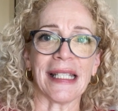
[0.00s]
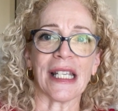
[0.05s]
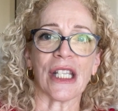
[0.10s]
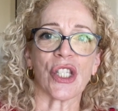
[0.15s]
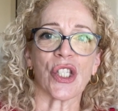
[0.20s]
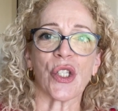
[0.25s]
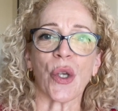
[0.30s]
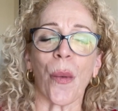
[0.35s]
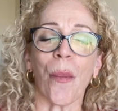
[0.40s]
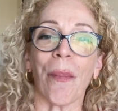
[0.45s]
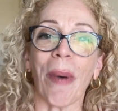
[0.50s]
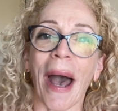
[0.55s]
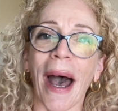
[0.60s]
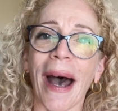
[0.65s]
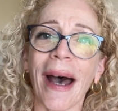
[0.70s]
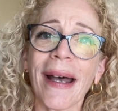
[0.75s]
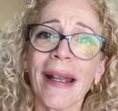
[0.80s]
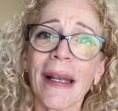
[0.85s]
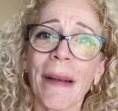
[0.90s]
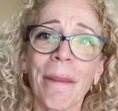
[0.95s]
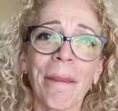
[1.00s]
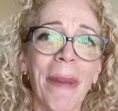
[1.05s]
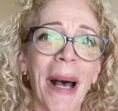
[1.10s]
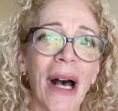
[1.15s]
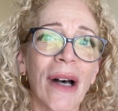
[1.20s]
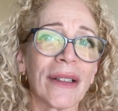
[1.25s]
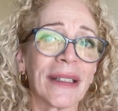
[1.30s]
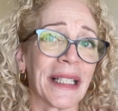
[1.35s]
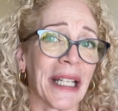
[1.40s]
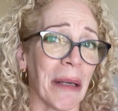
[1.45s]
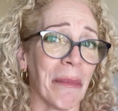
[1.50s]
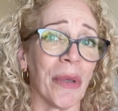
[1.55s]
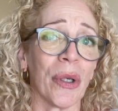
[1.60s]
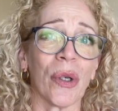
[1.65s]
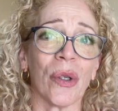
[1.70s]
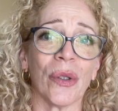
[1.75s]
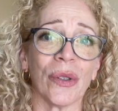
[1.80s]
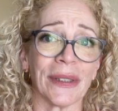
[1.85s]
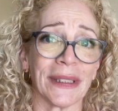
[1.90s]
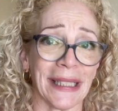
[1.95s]
it so bad about
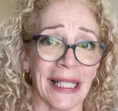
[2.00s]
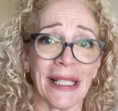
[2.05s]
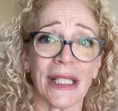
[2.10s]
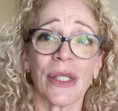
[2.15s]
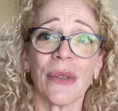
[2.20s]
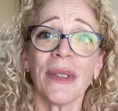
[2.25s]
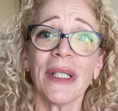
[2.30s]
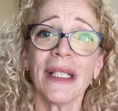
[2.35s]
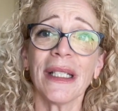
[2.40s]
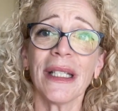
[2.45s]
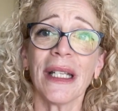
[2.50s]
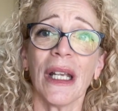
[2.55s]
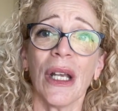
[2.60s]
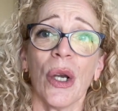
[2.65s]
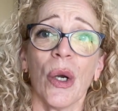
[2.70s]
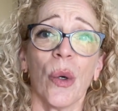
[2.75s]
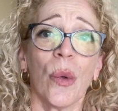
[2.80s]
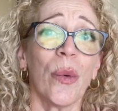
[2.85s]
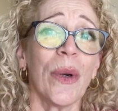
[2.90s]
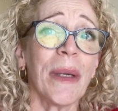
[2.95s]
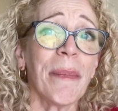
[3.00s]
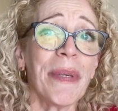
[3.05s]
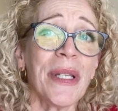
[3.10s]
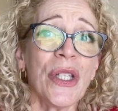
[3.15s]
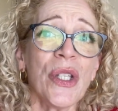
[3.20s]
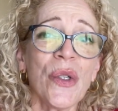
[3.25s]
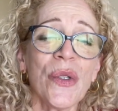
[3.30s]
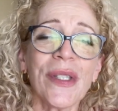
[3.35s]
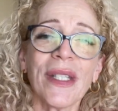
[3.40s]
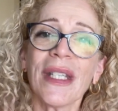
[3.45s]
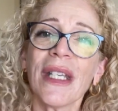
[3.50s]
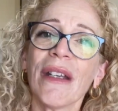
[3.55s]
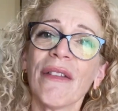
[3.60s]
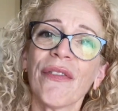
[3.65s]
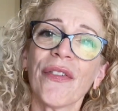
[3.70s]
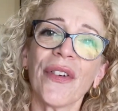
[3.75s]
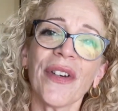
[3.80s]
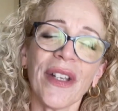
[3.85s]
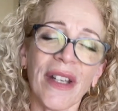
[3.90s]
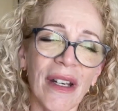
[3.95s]
chemical sunscreen? We've been using it
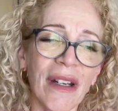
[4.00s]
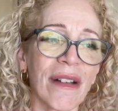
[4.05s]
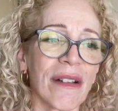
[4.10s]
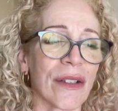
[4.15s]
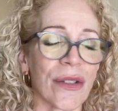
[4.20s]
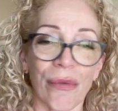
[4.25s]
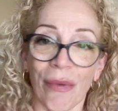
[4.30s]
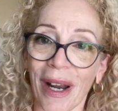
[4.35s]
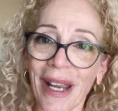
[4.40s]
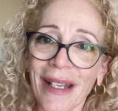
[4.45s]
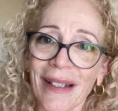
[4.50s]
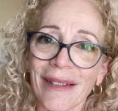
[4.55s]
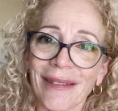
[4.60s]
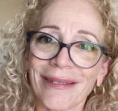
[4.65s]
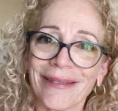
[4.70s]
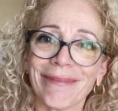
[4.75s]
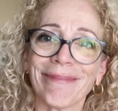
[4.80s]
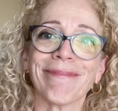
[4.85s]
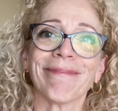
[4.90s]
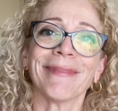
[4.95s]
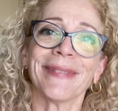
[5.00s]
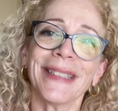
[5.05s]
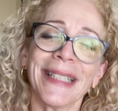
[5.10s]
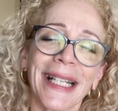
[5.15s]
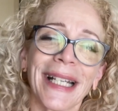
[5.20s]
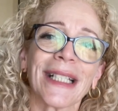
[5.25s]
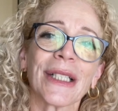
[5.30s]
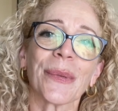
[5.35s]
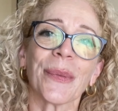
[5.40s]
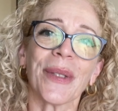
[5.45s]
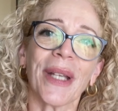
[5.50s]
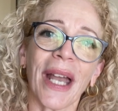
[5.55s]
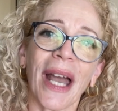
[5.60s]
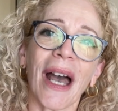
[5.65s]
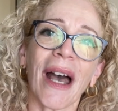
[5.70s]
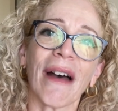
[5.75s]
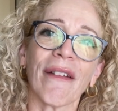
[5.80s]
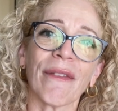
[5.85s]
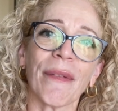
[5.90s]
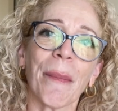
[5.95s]
for years, right? Yes, we
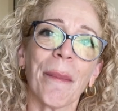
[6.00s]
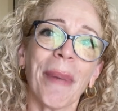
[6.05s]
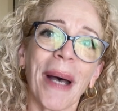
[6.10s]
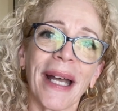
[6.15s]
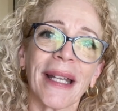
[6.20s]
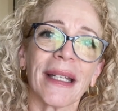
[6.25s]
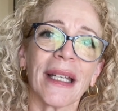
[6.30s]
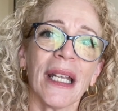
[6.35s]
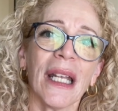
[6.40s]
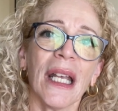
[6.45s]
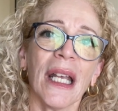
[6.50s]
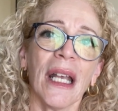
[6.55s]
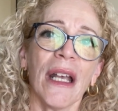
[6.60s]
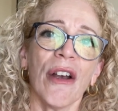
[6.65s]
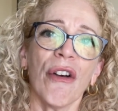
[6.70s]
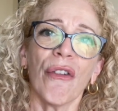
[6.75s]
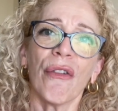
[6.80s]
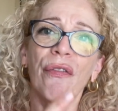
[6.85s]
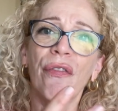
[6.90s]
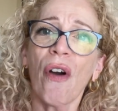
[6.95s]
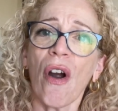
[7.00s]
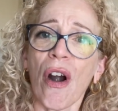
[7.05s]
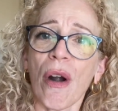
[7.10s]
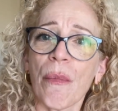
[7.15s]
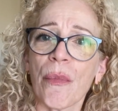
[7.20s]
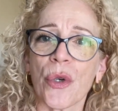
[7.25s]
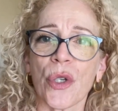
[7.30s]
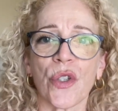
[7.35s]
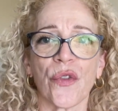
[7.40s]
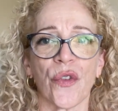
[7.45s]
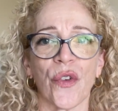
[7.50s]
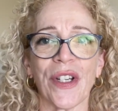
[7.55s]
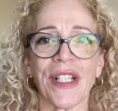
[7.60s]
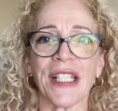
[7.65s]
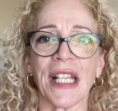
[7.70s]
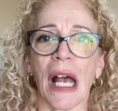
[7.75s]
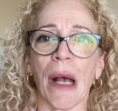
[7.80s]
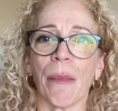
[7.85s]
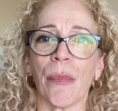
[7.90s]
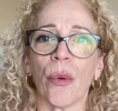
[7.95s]
have. But farmers, for
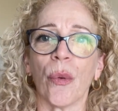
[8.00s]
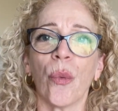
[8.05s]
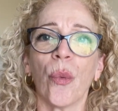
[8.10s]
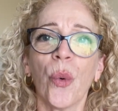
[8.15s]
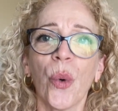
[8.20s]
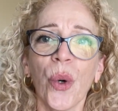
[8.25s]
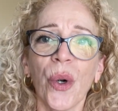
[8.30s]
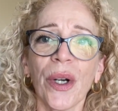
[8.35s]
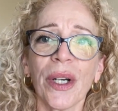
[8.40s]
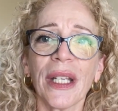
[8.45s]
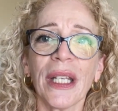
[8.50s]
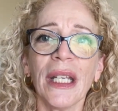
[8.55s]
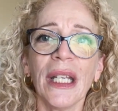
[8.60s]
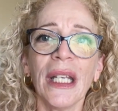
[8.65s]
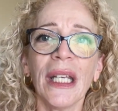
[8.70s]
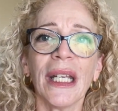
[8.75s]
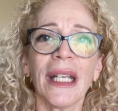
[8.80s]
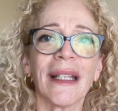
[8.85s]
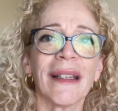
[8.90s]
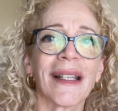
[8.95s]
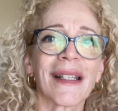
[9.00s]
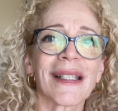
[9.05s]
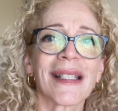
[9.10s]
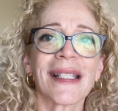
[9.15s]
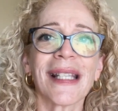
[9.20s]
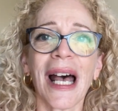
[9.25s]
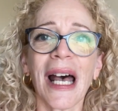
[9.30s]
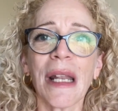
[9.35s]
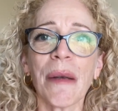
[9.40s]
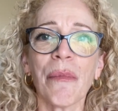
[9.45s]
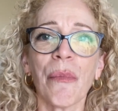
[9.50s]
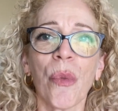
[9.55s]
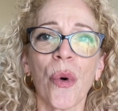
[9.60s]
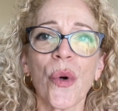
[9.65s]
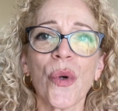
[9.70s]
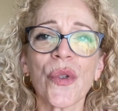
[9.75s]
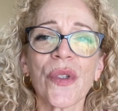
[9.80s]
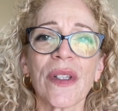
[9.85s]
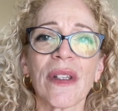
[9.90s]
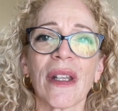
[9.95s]
example, working in the sun
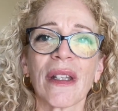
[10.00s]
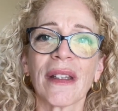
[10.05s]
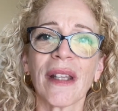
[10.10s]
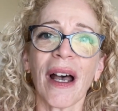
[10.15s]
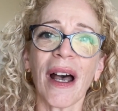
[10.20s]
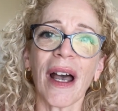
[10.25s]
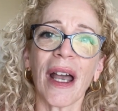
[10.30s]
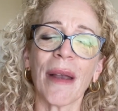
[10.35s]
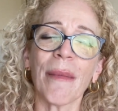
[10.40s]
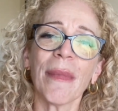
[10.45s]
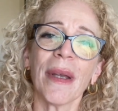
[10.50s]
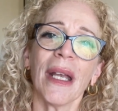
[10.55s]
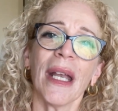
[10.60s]
most of the time,